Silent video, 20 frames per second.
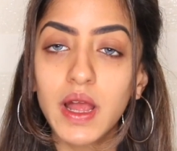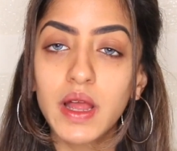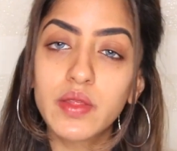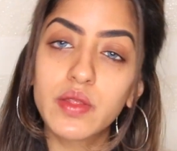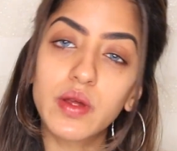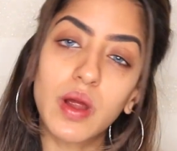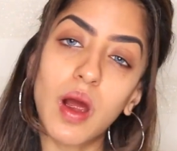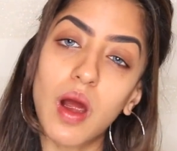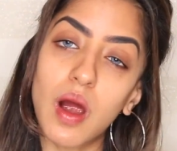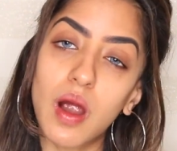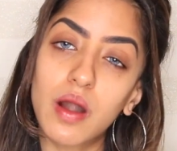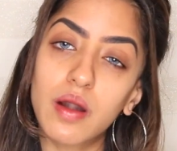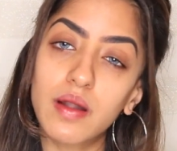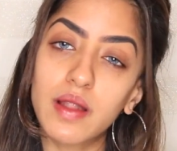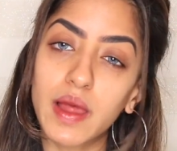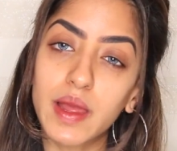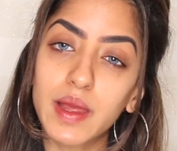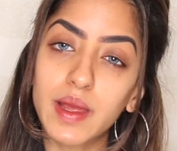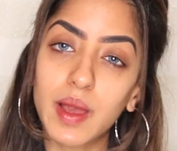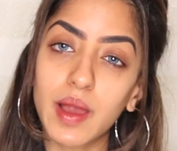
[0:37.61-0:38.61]
There are
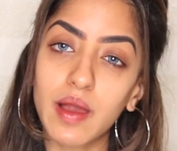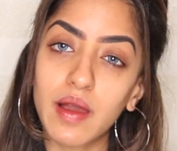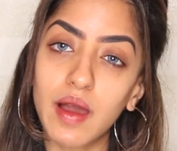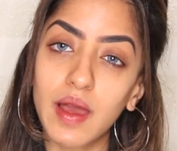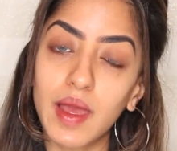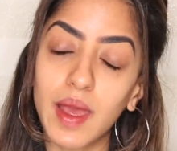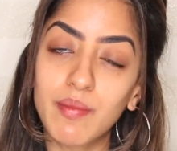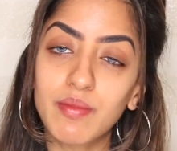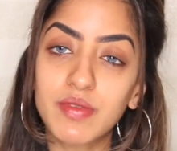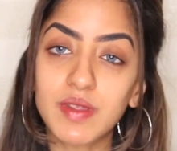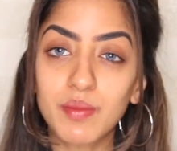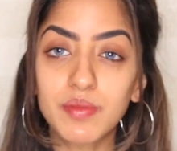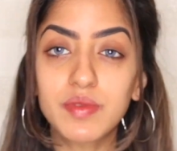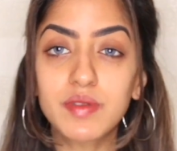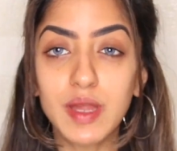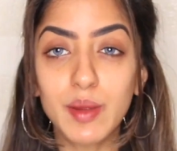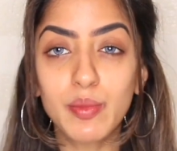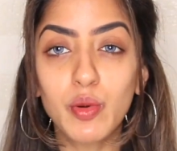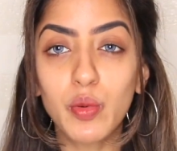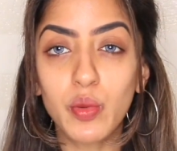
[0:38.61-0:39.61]
like some
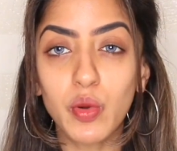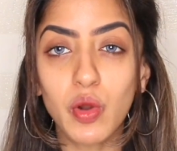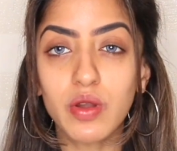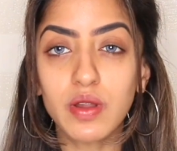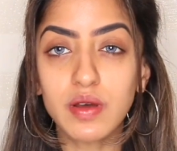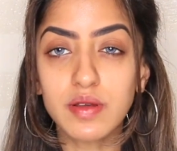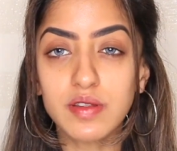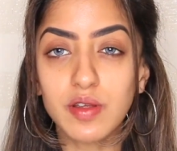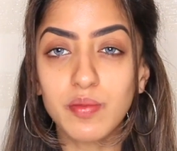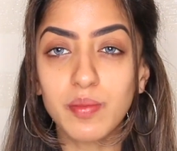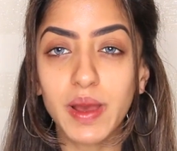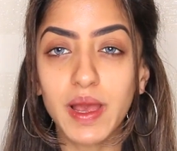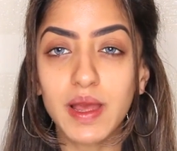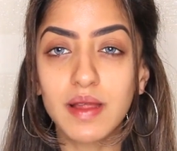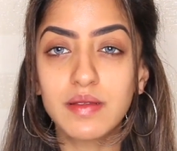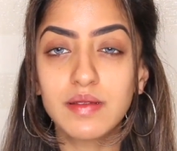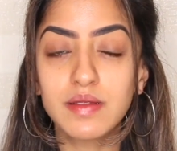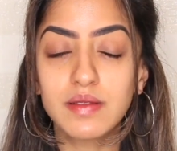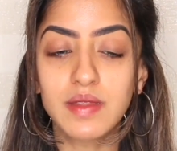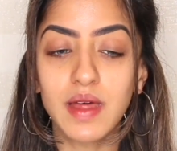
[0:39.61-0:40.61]
staple products of
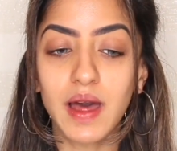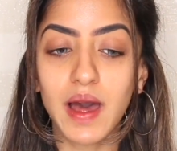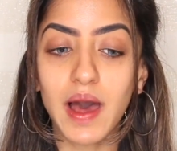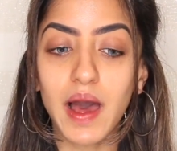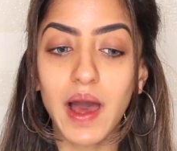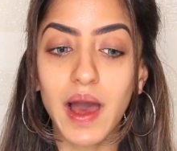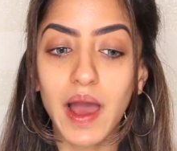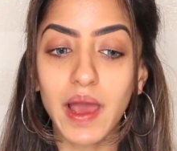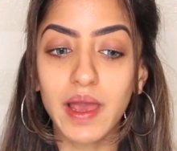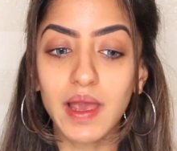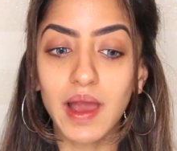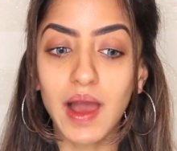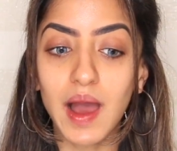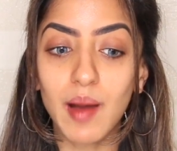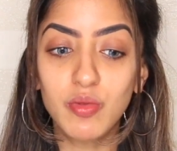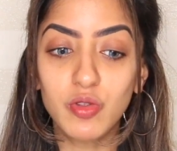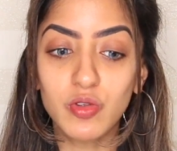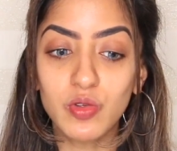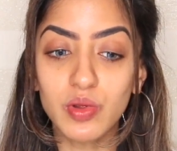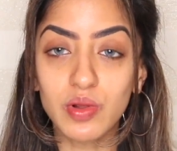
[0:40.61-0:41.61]
mine that I
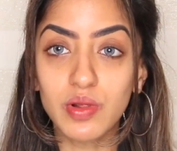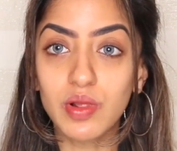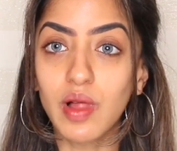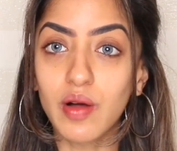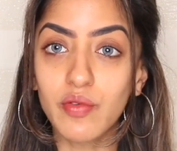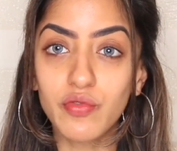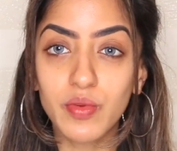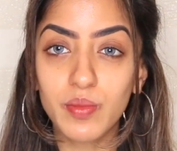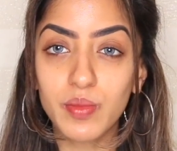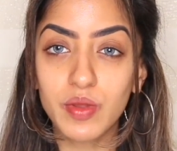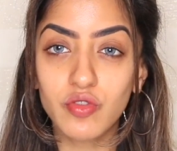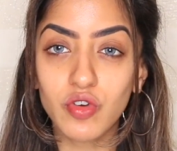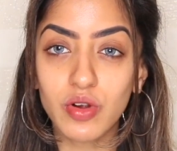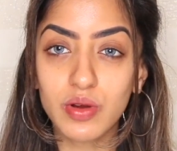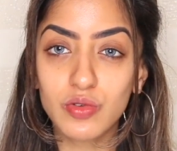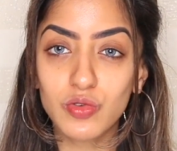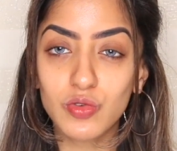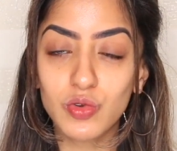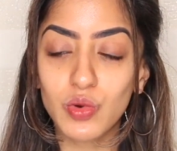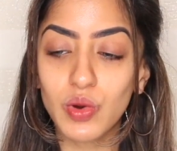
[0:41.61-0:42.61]
absolutely love from the
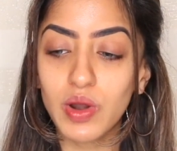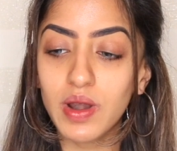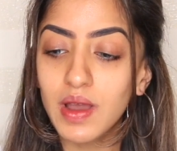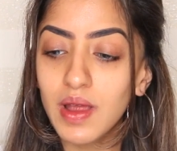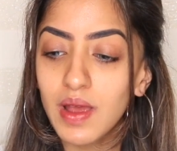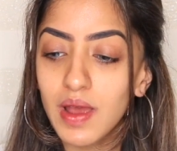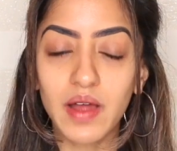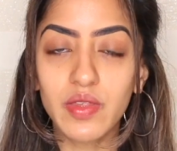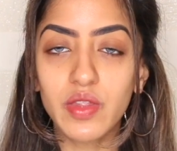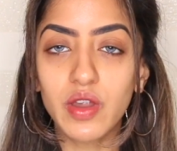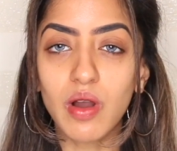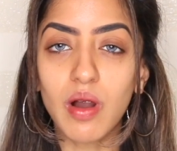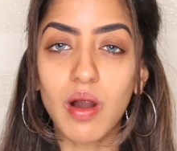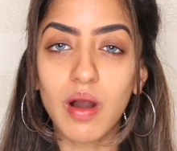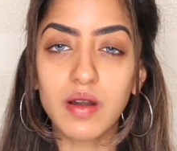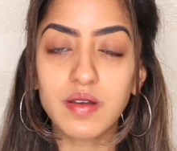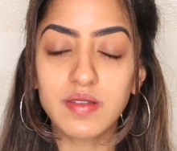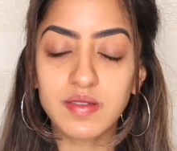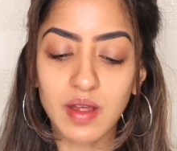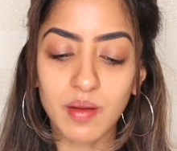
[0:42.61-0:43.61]
drugstore, and there
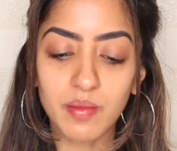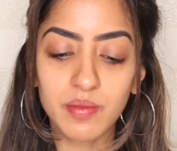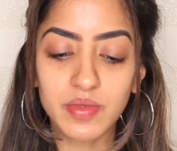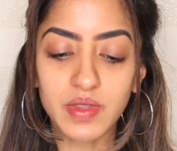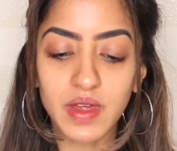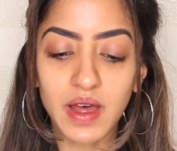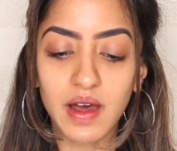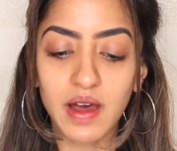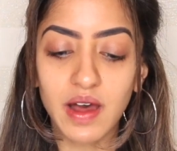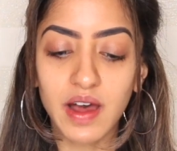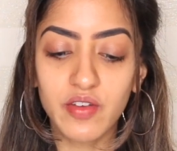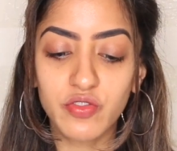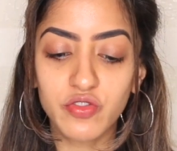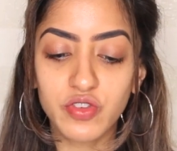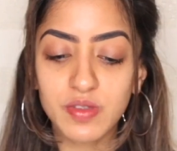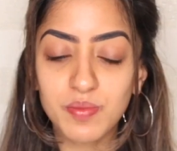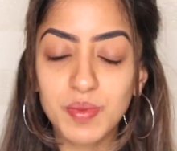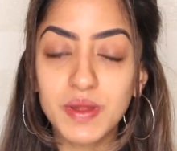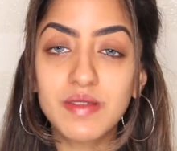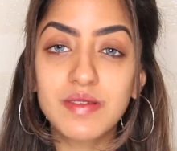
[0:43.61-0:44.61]
are some that have
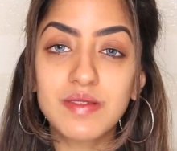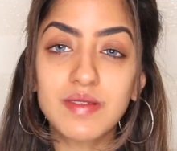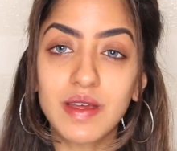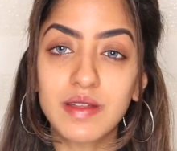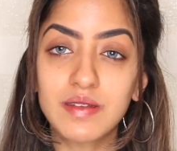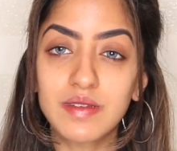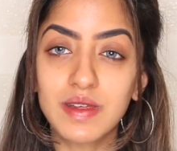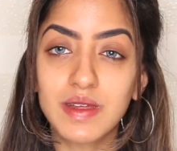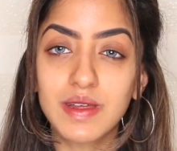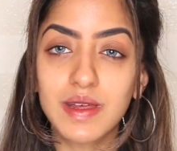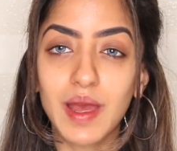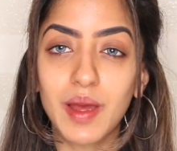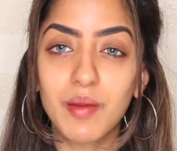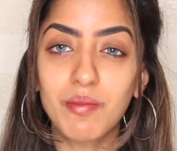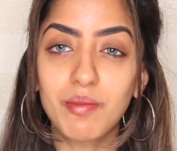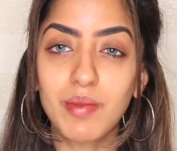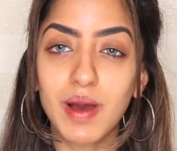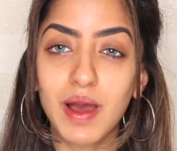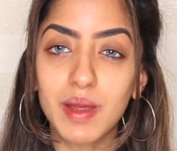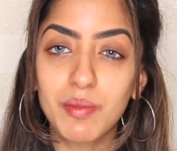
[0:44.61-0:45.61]
just been sitting in
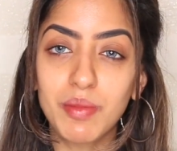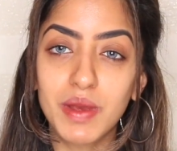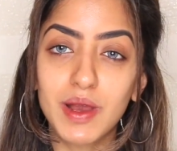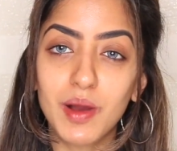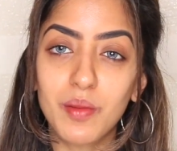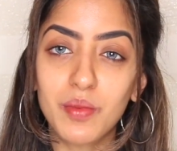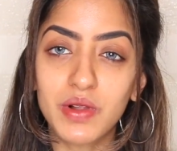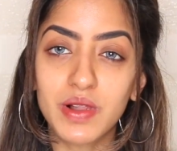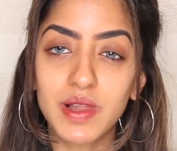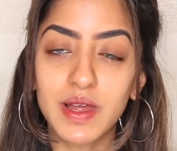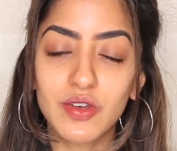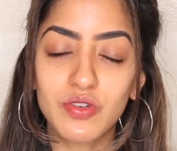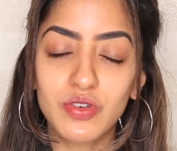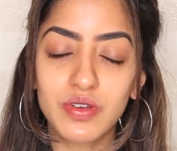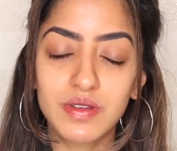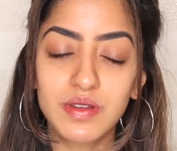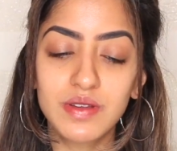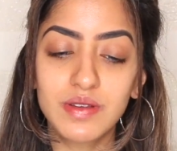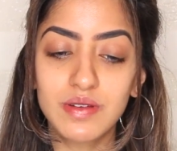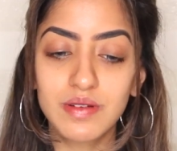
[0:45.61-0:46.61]
my makeup
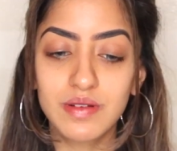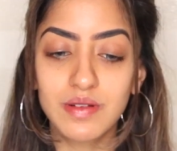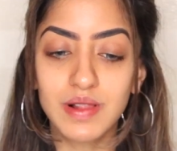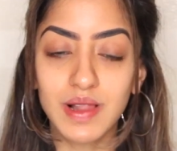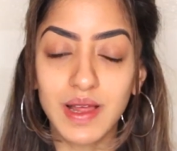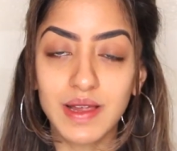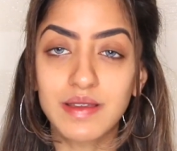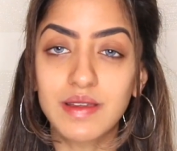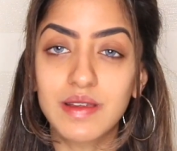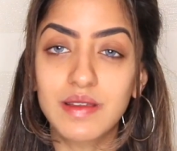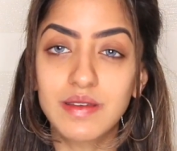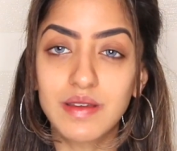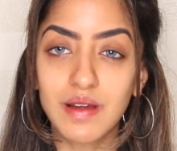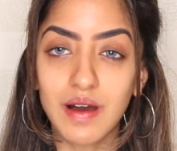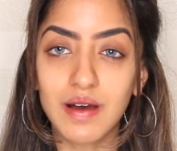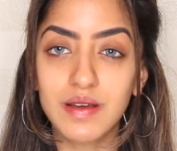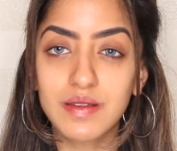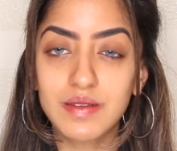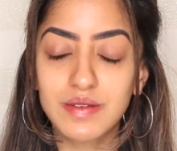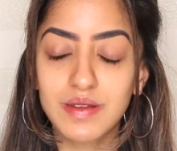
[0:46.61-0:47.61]
collection collecting
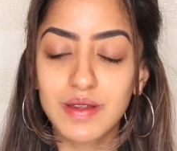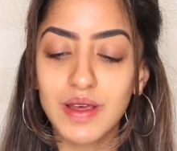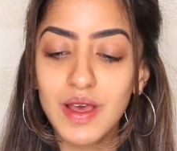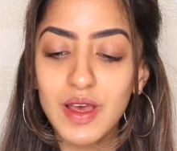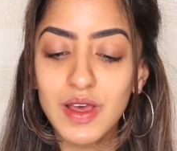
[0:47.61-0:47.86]
dust,